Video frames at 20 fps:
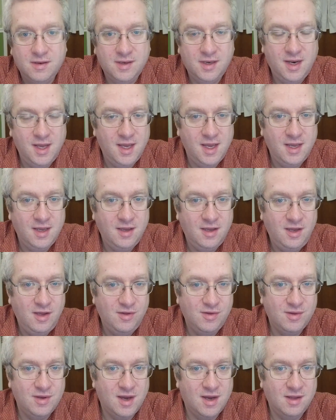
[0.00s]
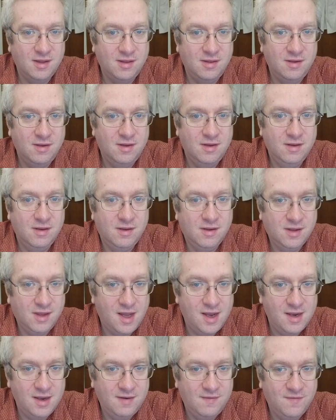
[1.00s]
Today he's got the
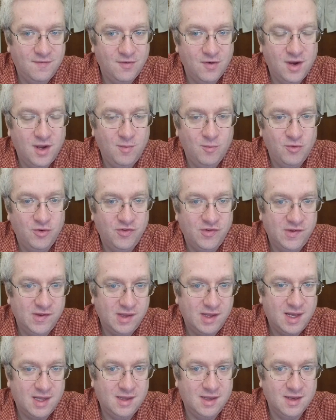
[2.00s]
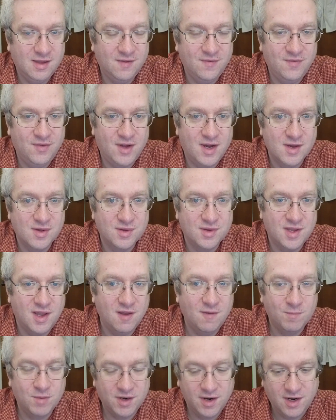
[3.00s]
Glide frame, which is a lot like the Floss
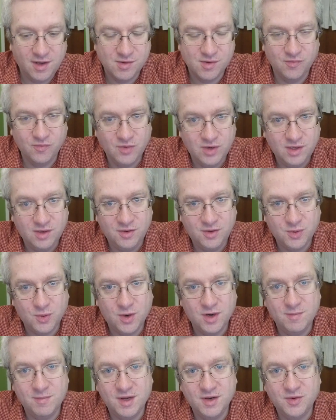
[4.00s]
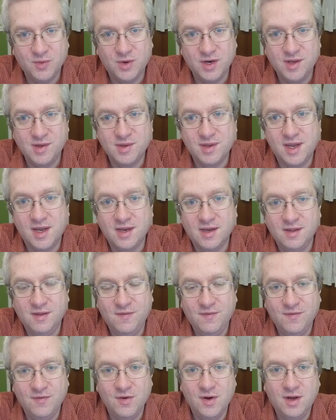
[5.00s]
Style, but it has a real 20 by 20 stack
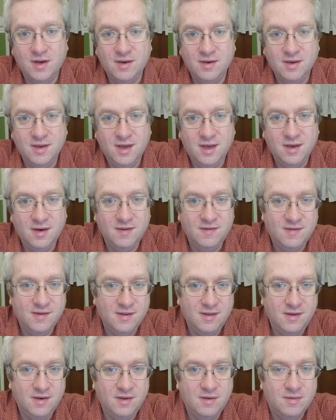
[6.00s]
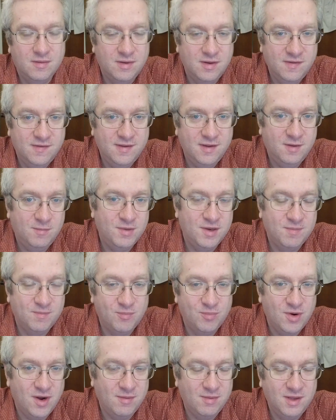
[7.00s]
in the front, and it's
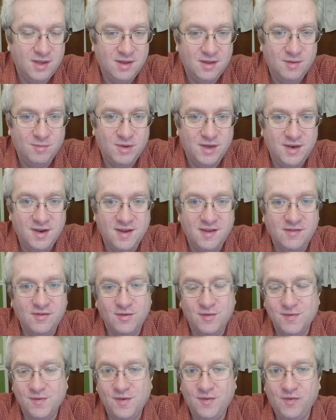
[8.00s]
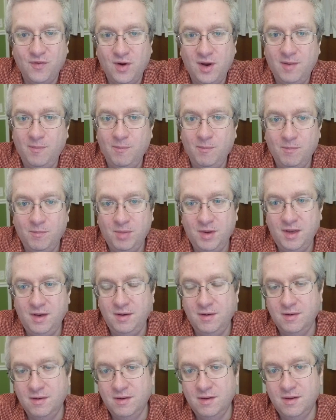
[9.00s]
probably a little bit nicer of a frame.
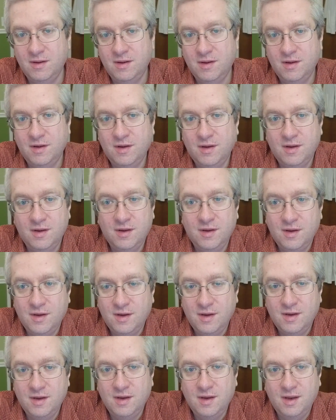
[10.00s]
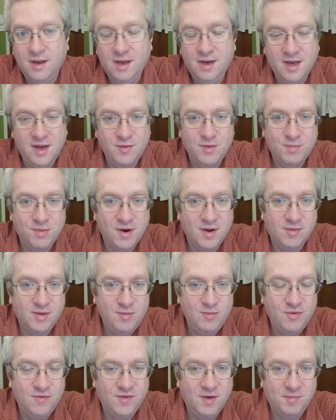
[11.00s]
And I would
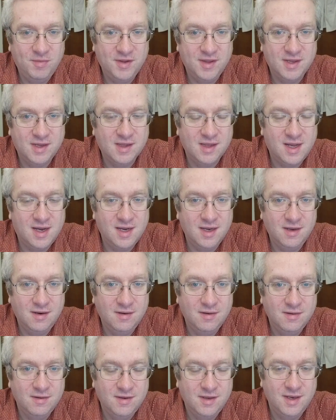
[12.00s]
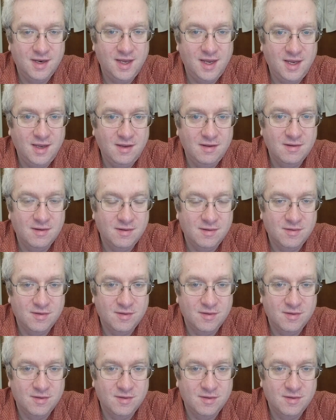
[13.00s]
probably move up to the Glide today